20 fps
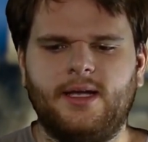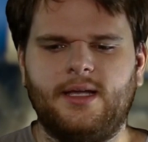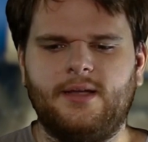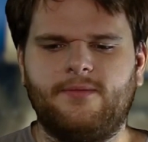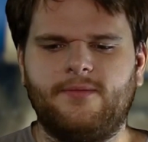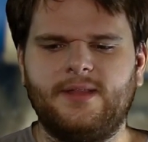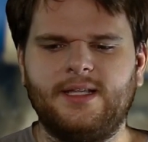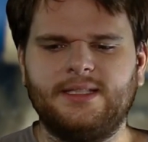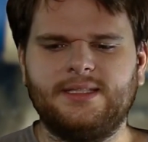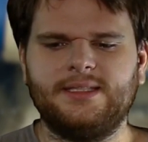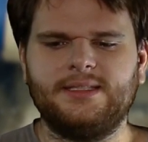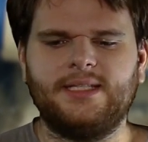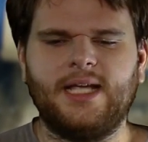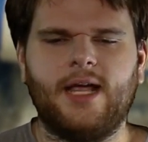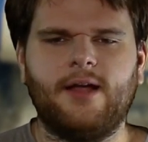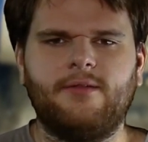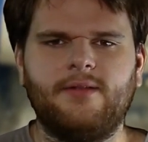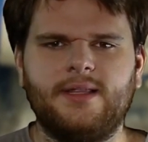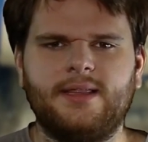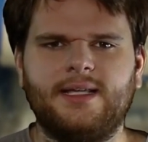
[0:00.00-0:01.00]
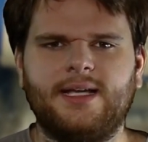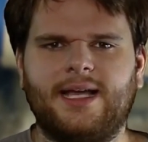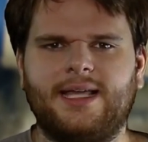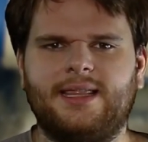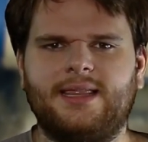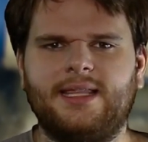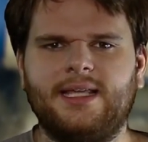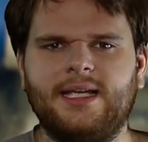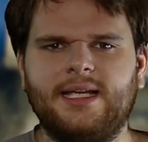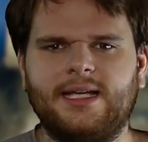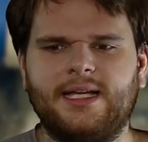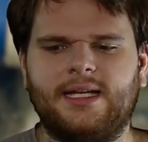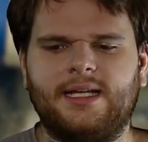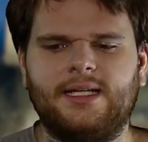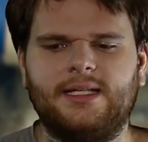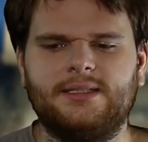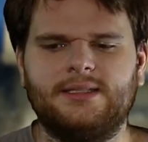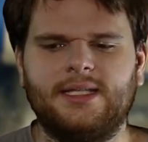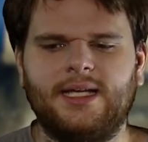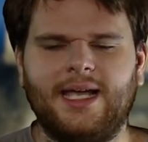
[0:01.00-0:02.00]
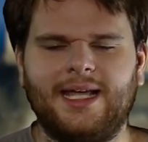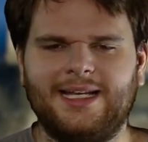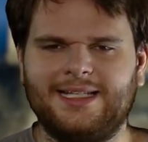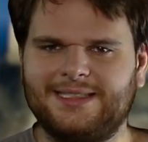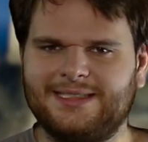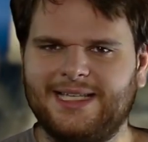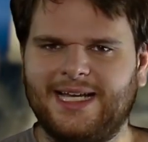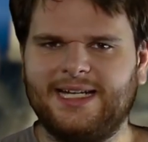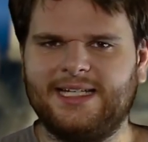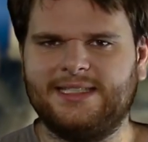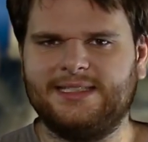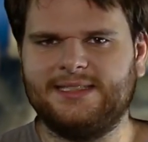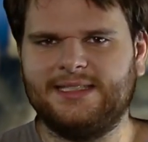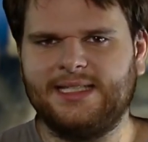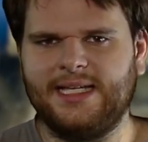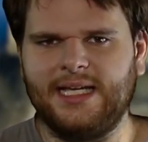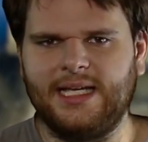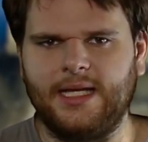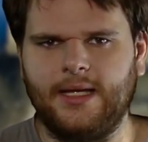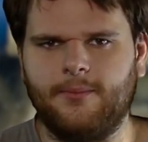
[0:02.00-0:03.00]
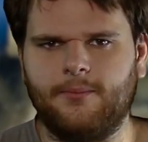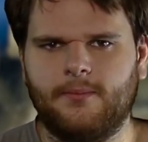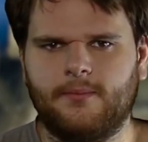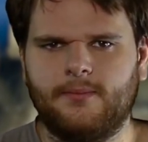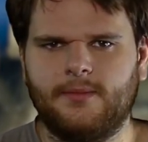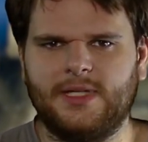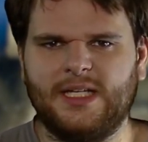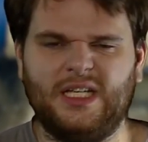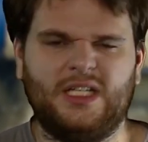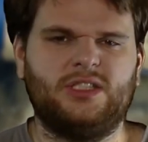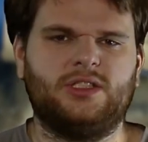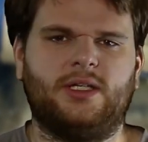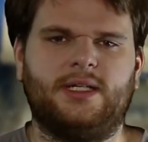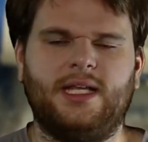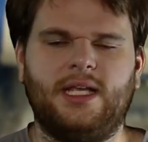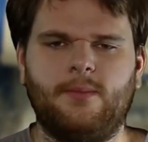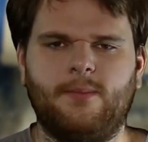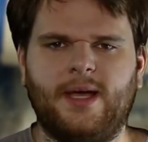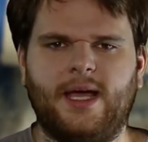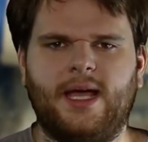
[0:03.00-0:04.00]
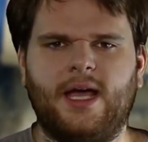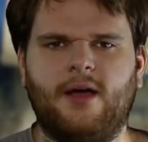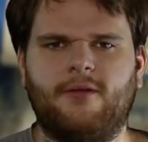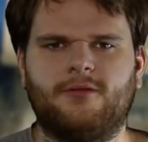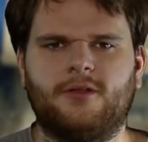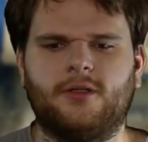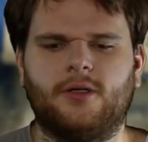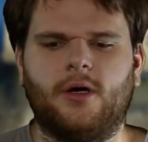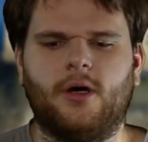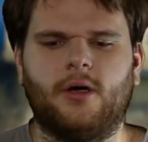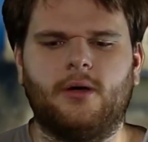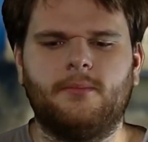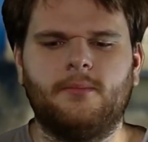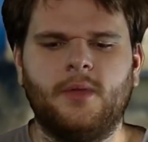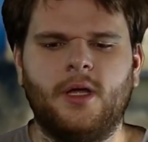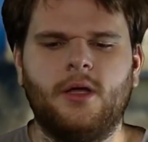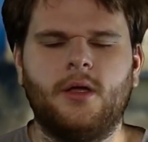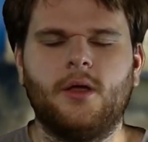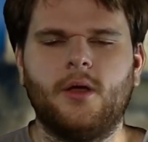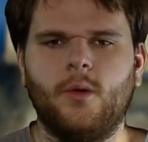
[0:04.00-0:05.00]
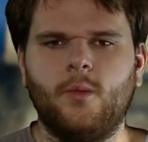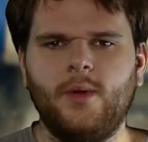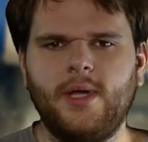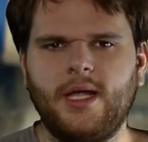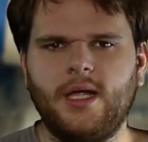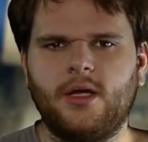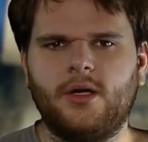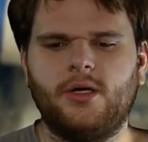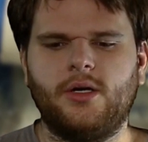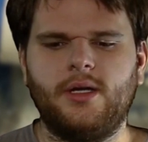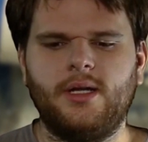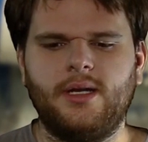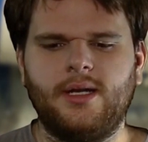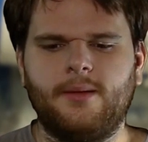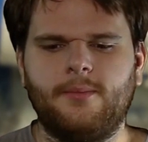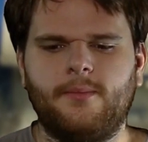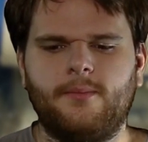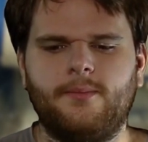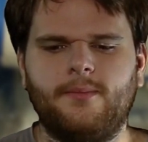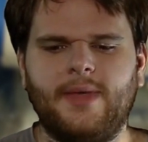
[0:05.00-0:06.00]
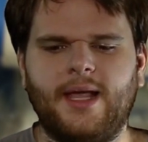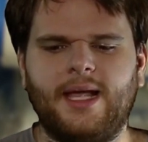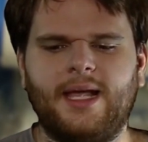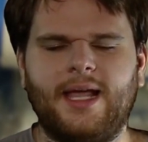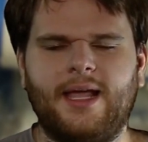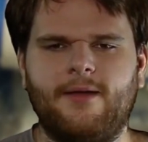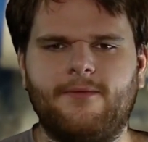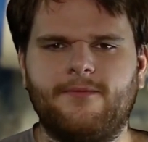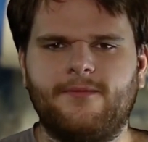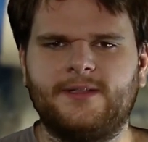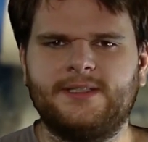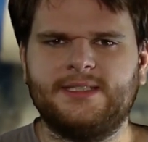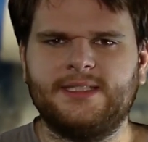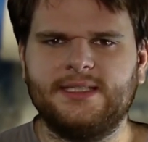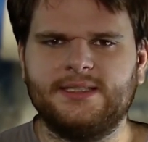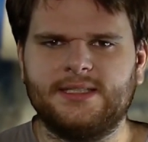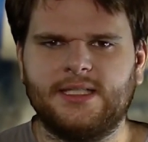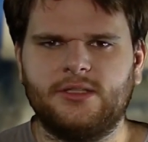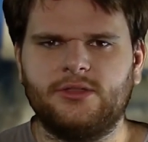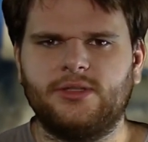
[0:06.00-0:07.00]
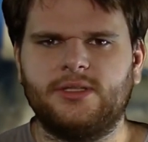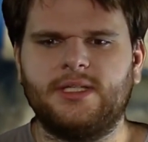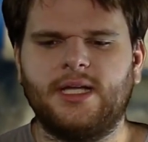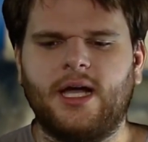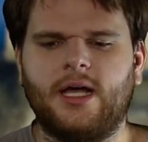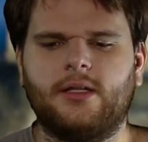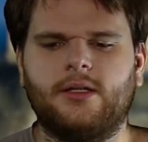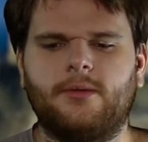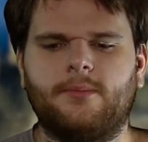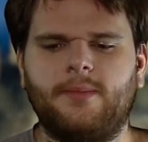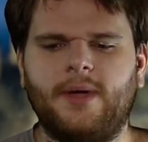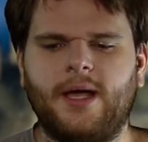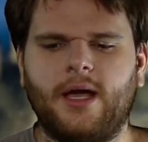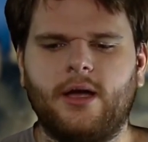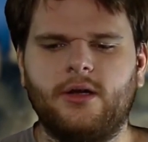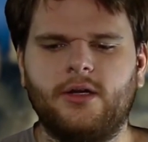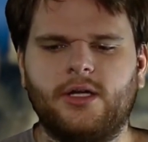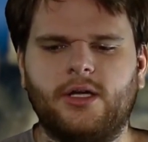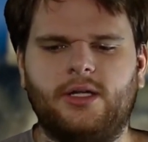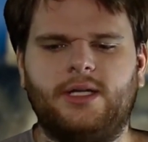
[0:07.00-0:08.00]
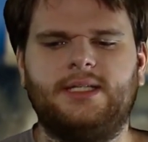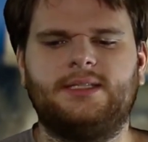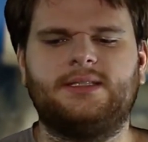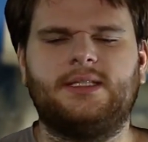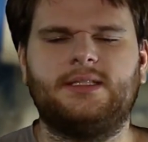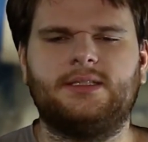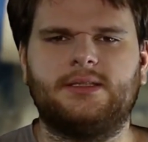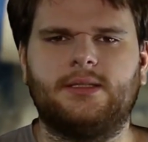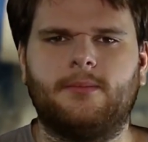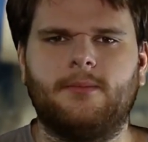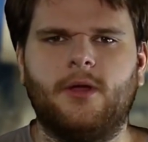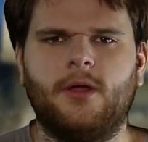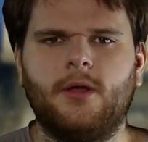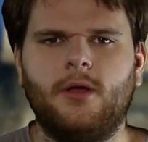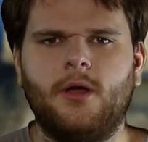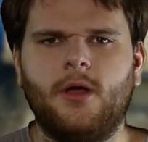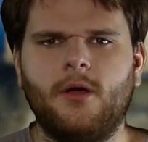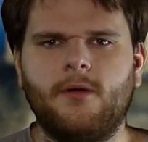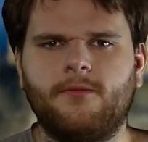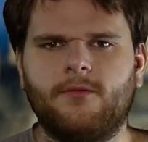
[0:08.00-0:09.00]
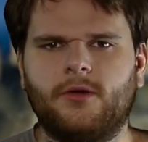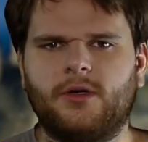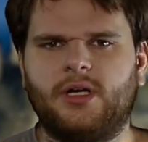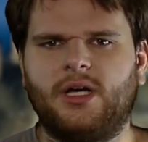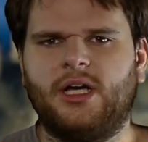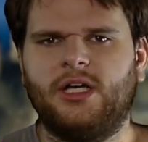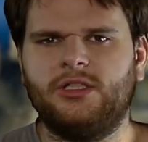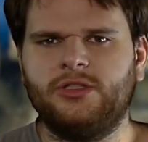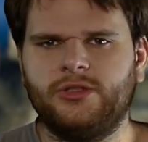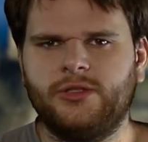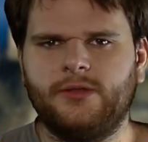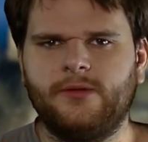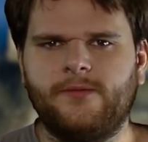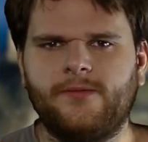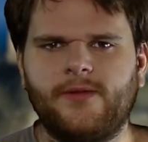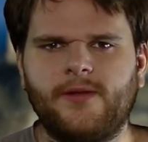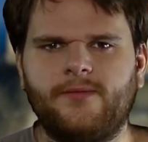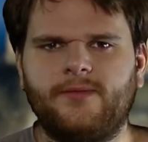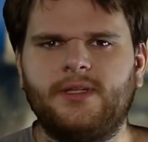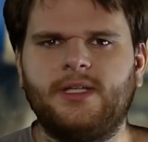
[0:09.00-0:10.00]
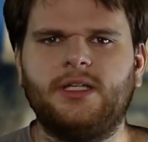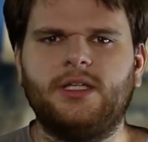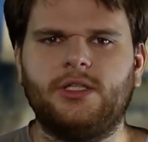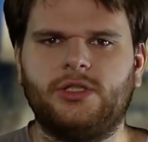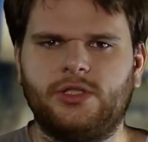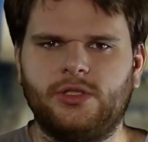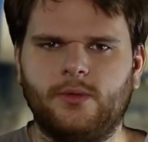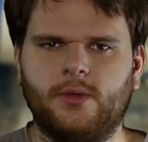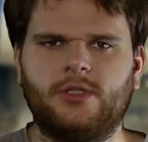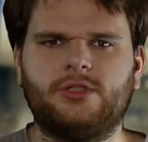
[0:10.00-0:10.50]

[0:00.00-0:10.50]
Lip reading: If this is everything I think it is, and it's not a scheme, it is on eBay after all, we could make a $600 powder coating system for $150 to